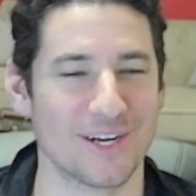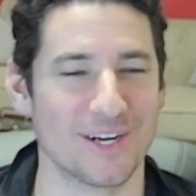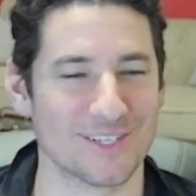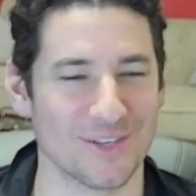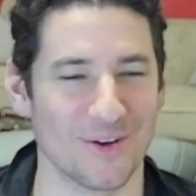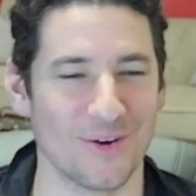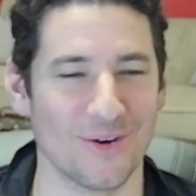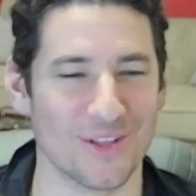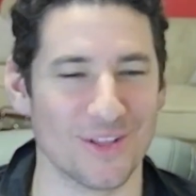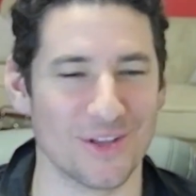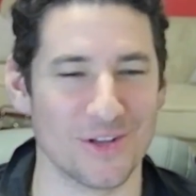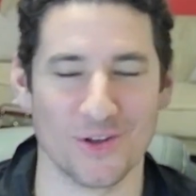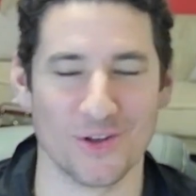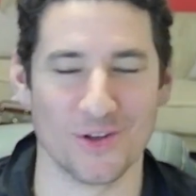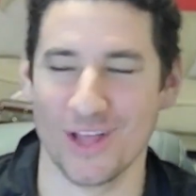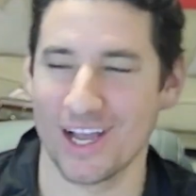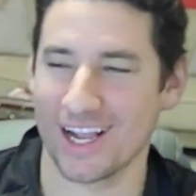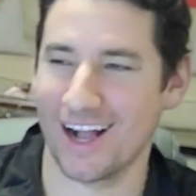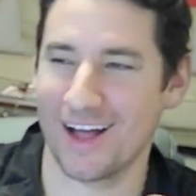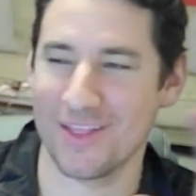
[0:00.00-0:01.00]
old and you're
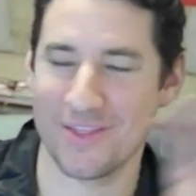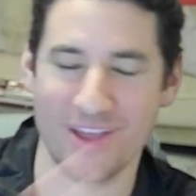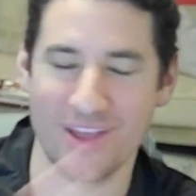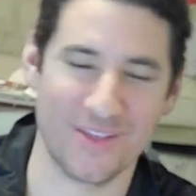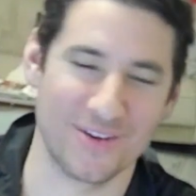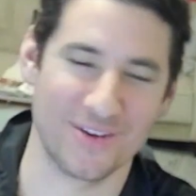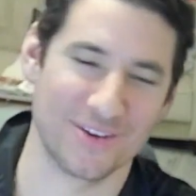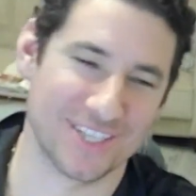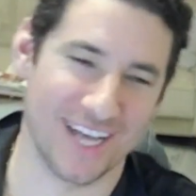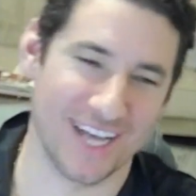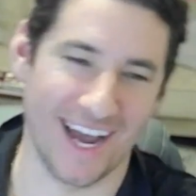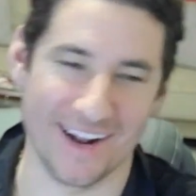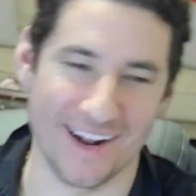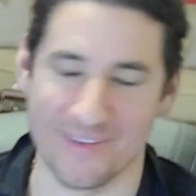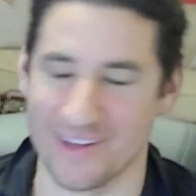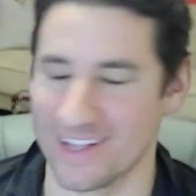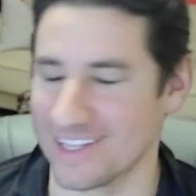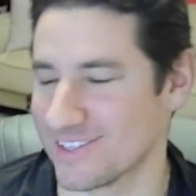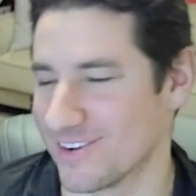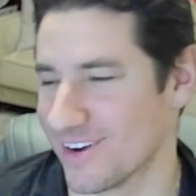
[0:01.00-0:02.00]
like on the other side of
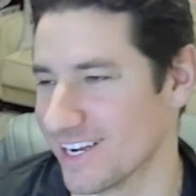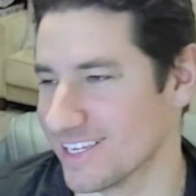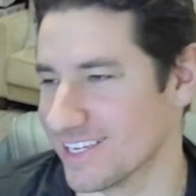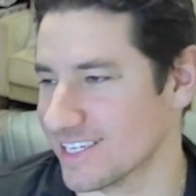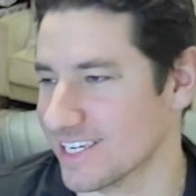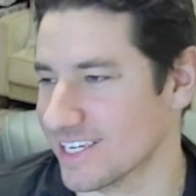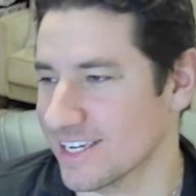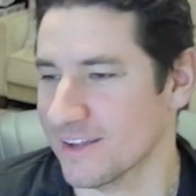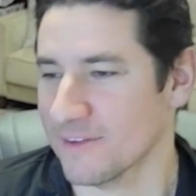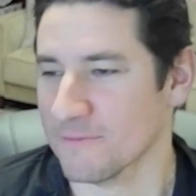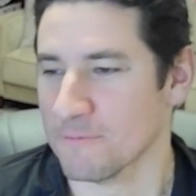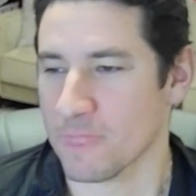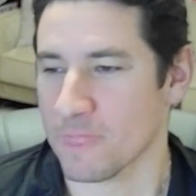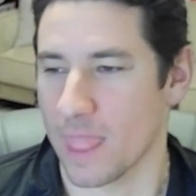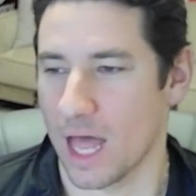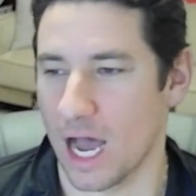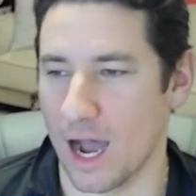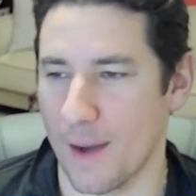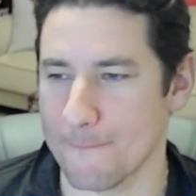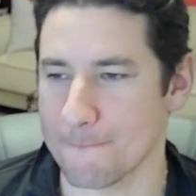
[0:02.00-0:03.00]
it. It's crazy.
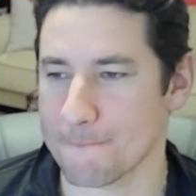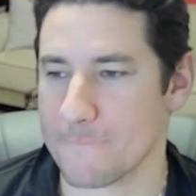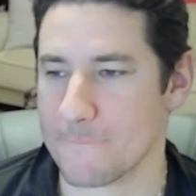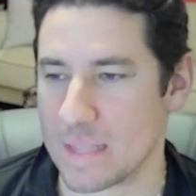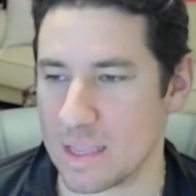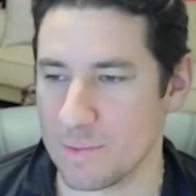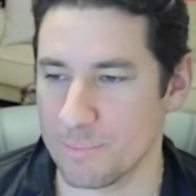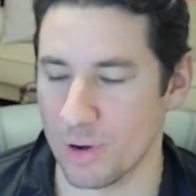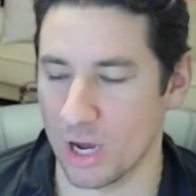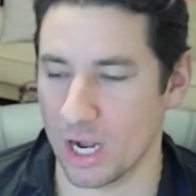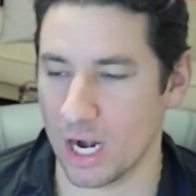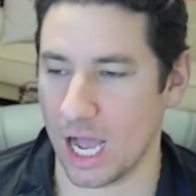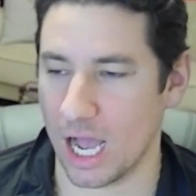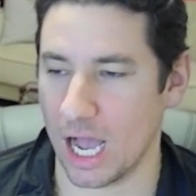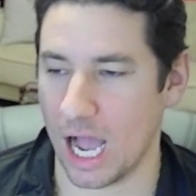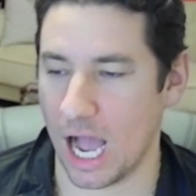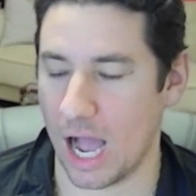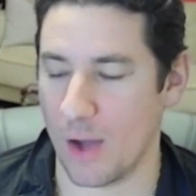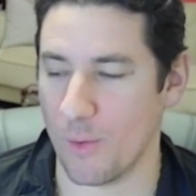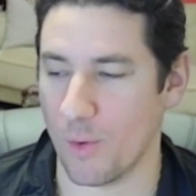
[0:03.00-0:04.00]
But
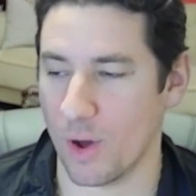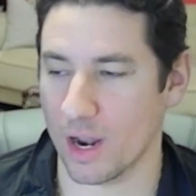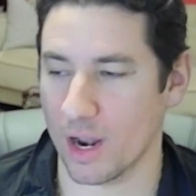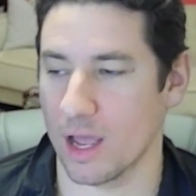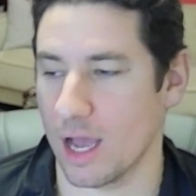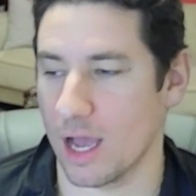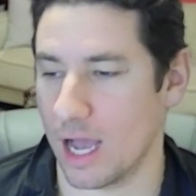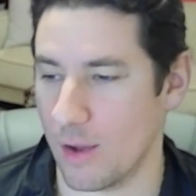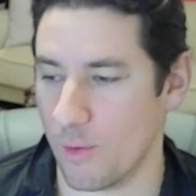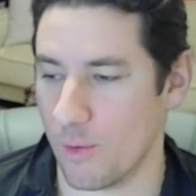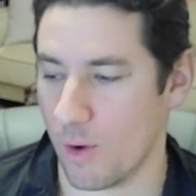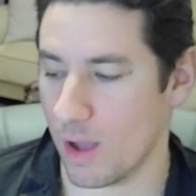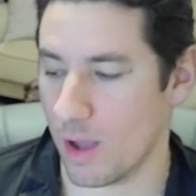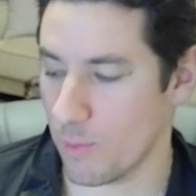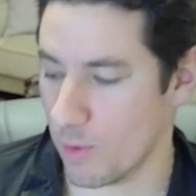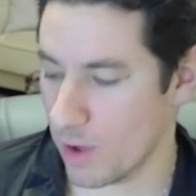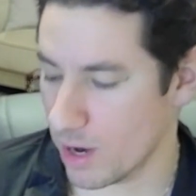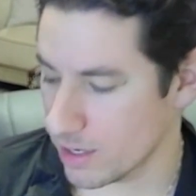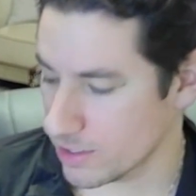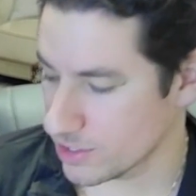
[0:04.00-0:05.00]
I want
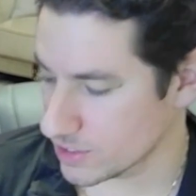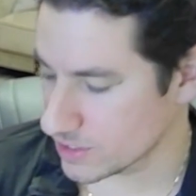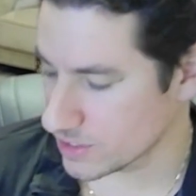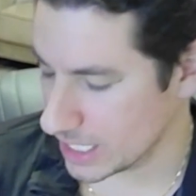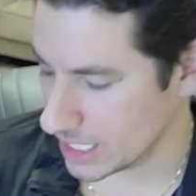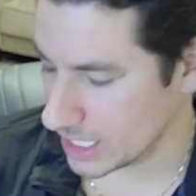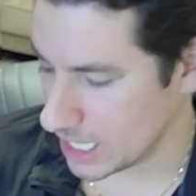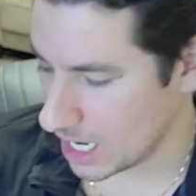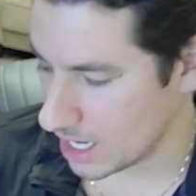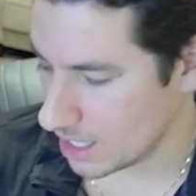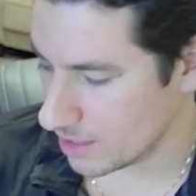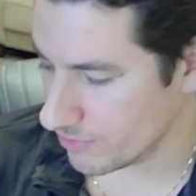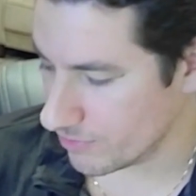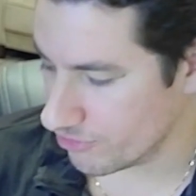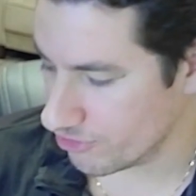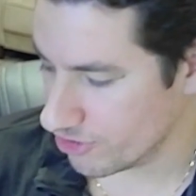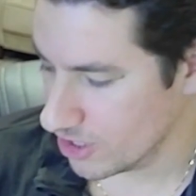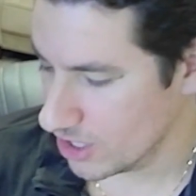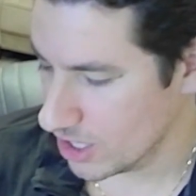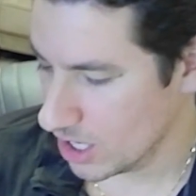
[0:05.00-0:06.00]
to just like kind of
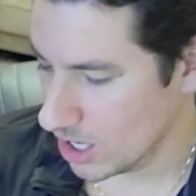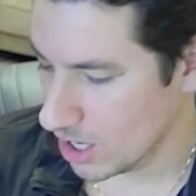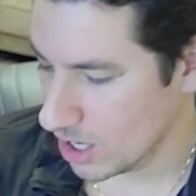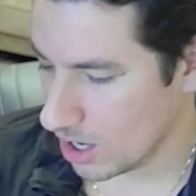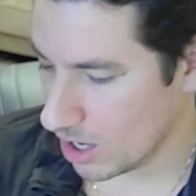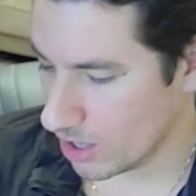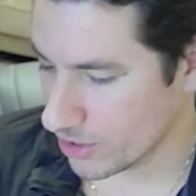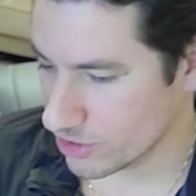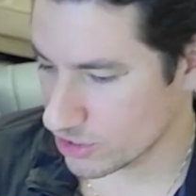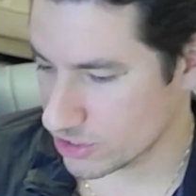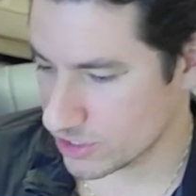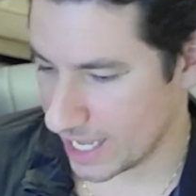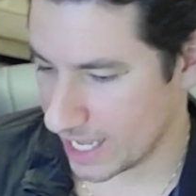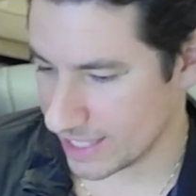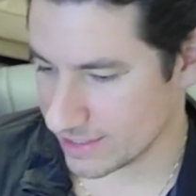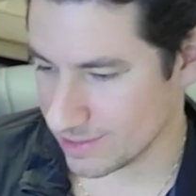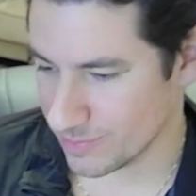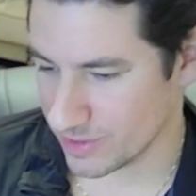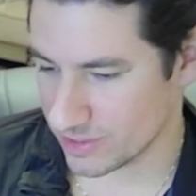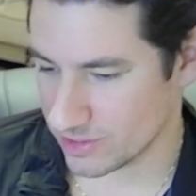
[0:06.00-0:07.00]

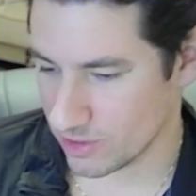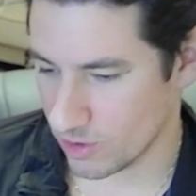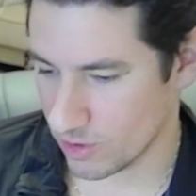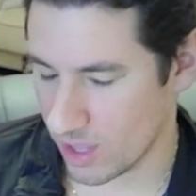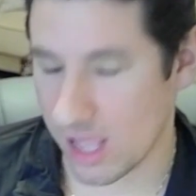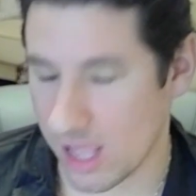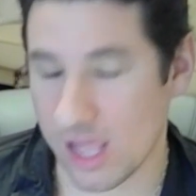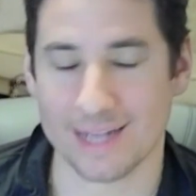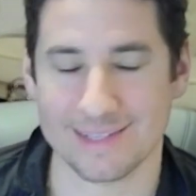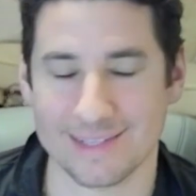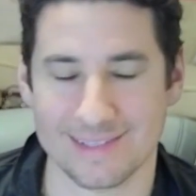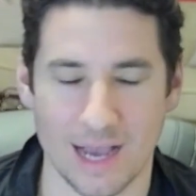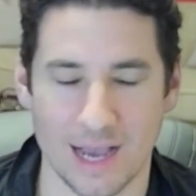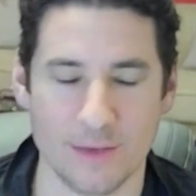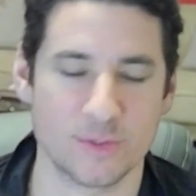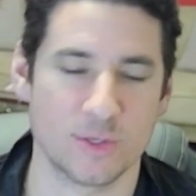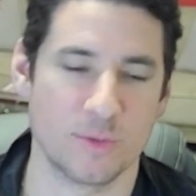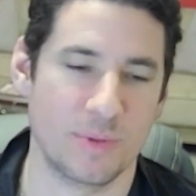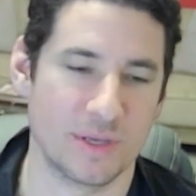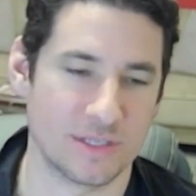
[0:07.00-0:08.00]
understand something. So a lot of
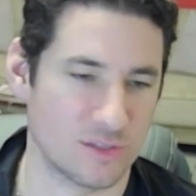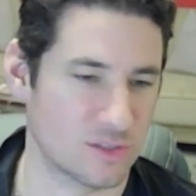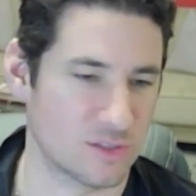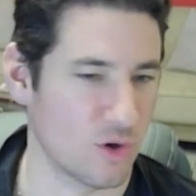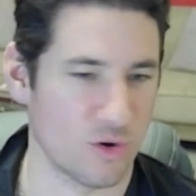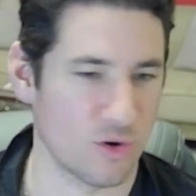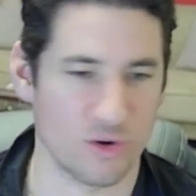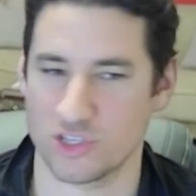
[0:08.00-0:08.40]
times as business owners and